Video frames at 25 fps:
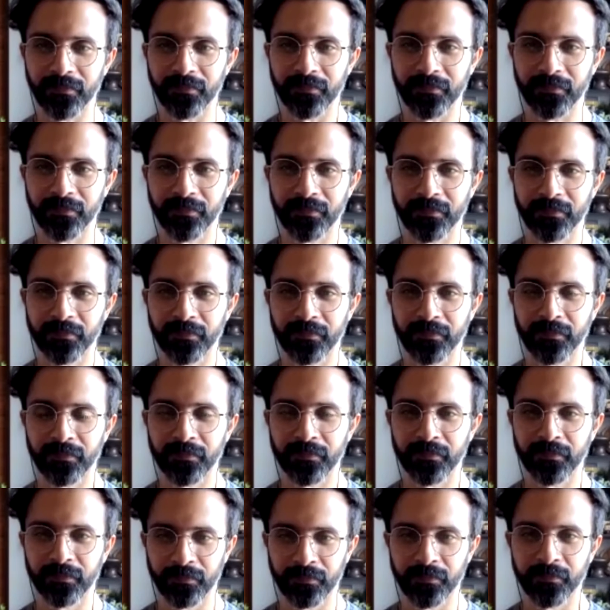
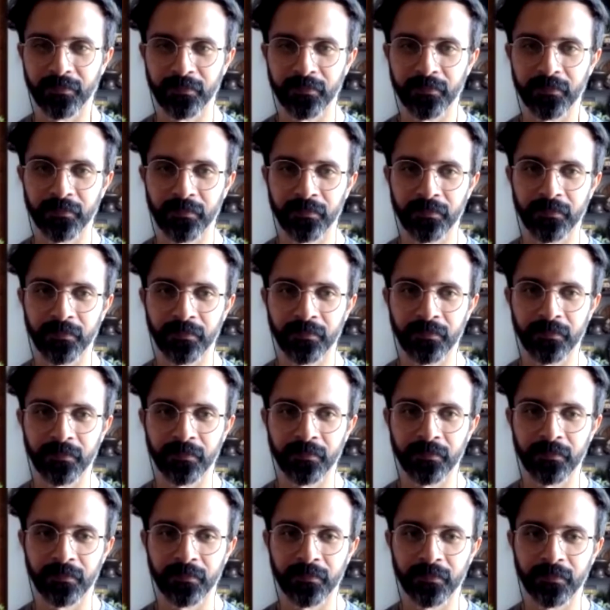
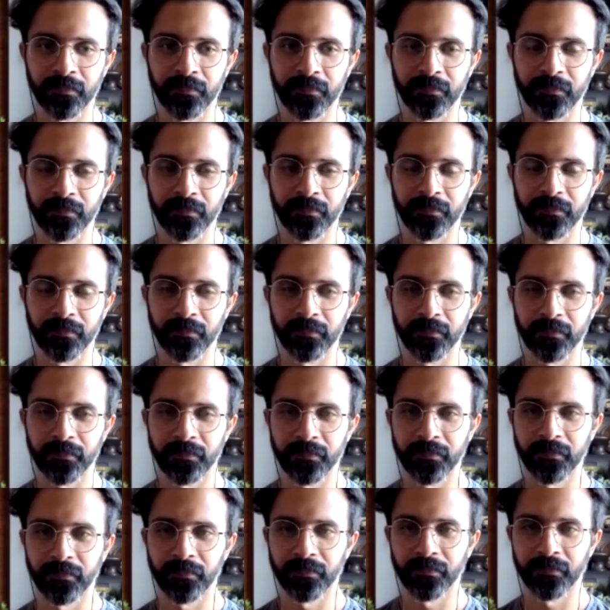
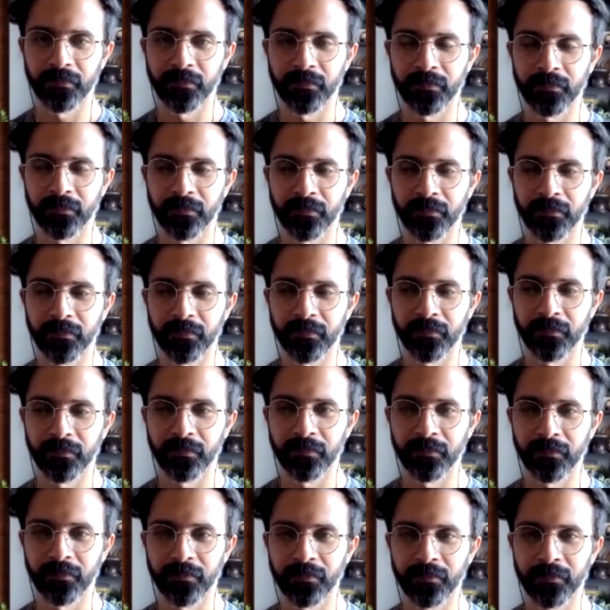
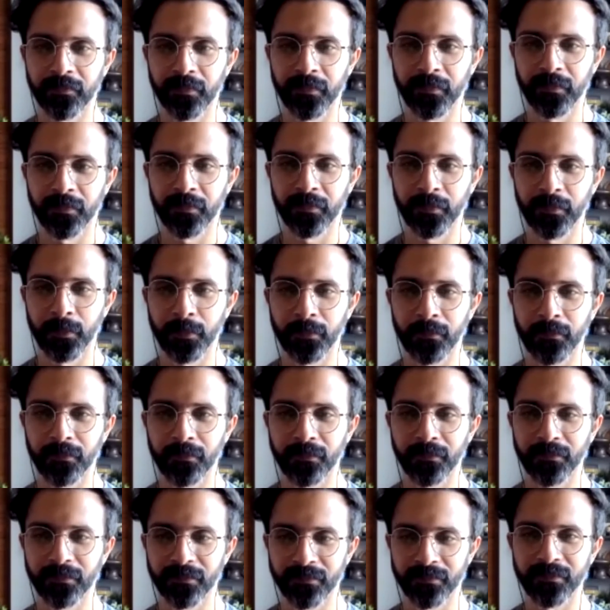
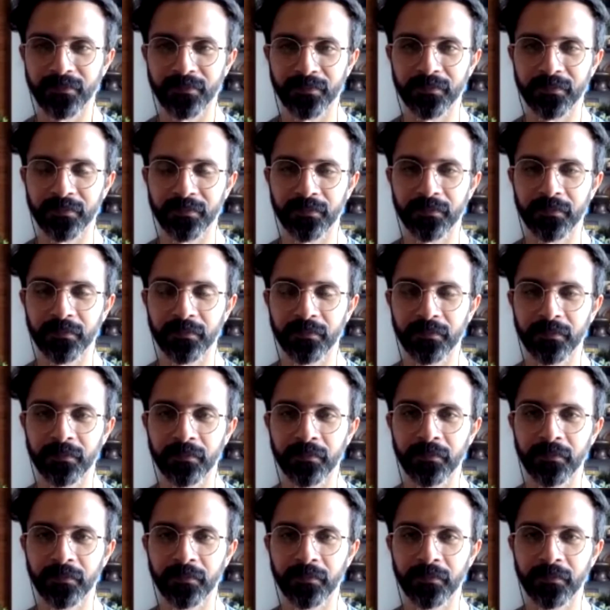The person shown says nothing.